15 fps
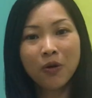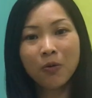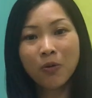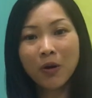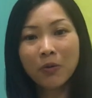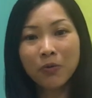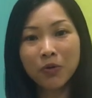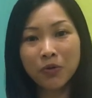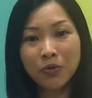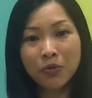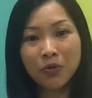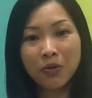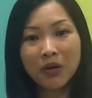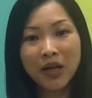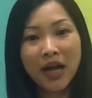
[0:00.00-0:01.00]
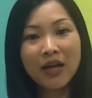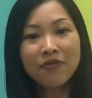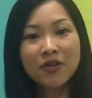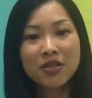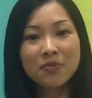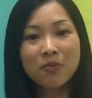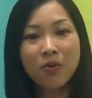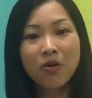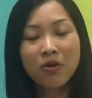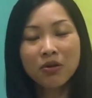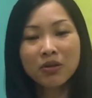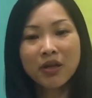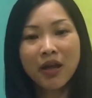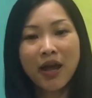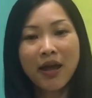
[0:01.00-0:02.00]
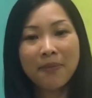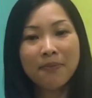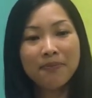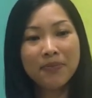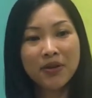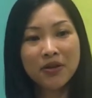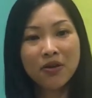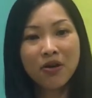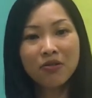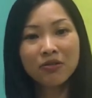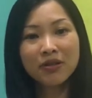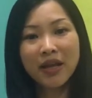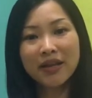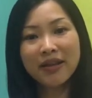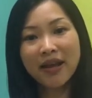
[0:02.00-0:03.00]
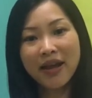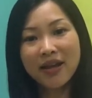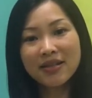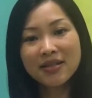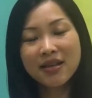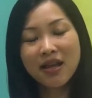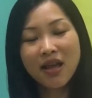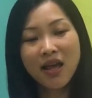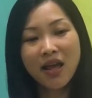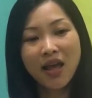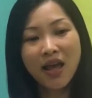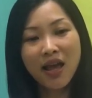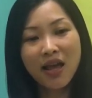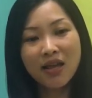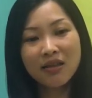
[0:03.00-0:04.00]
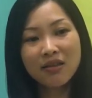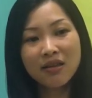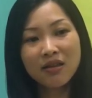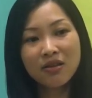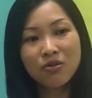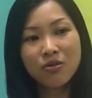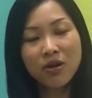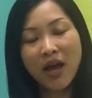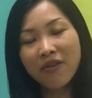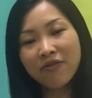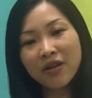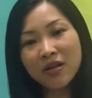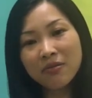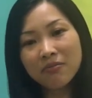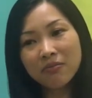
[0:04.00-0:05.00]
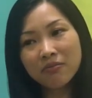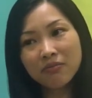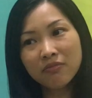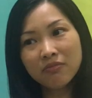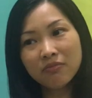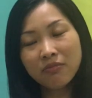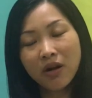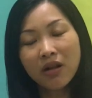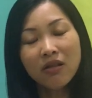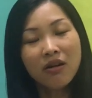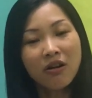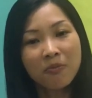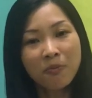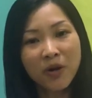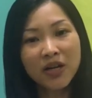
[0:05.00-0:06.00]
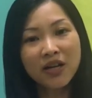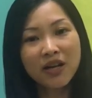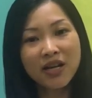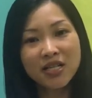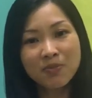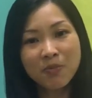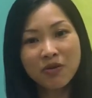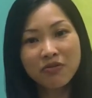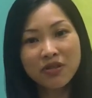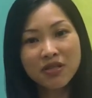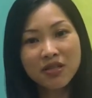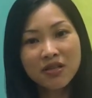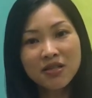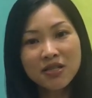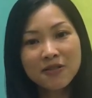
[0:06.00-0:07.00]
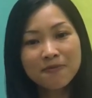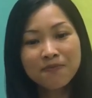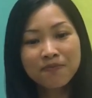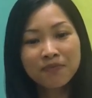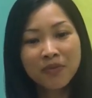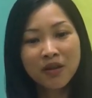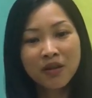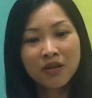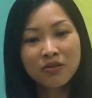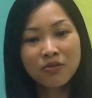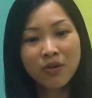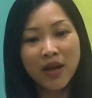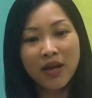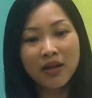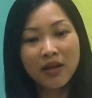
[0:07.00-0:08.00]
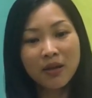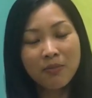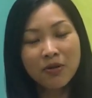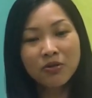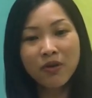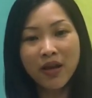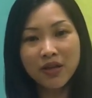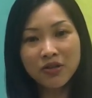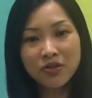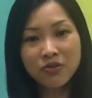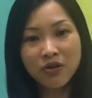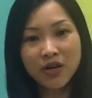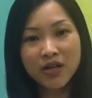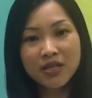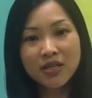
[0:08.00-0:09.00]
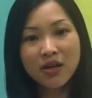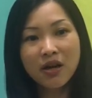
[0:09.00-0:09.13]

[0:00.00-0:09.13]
or what we do. Life is more and beyond than that. And you have a lot of practical experiences to able to enjoy